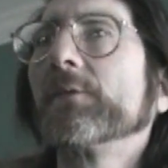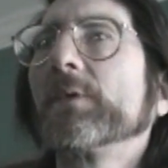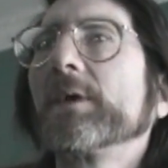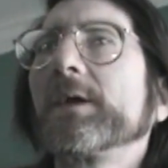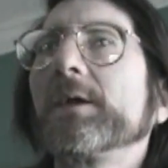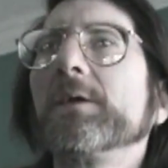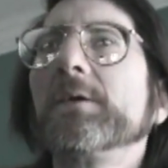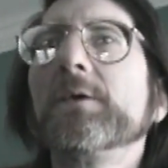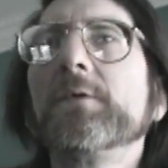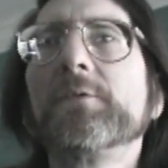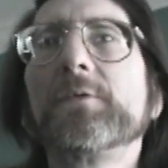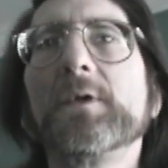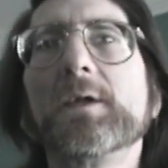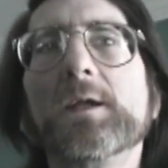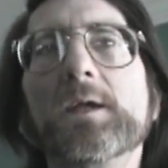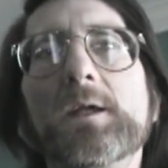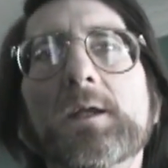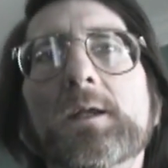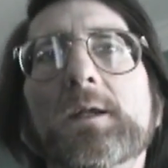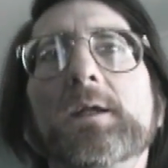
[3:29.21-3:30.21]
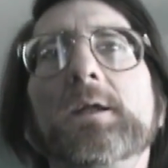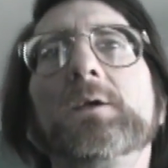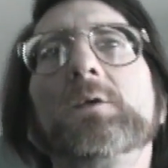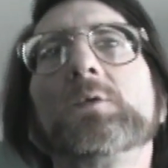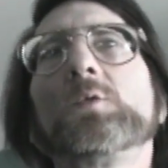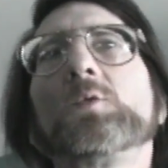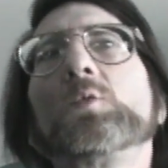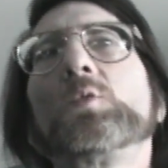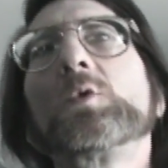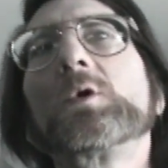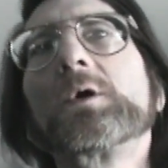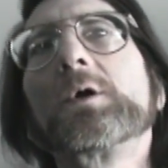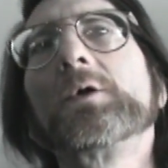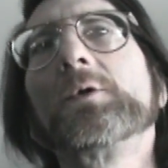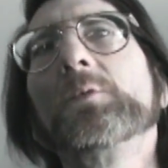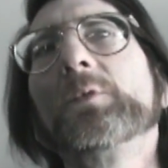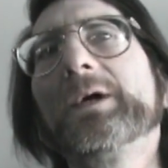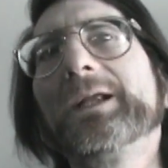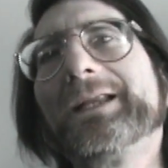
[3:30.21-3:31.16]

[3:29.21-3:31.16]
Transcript: We can use any word we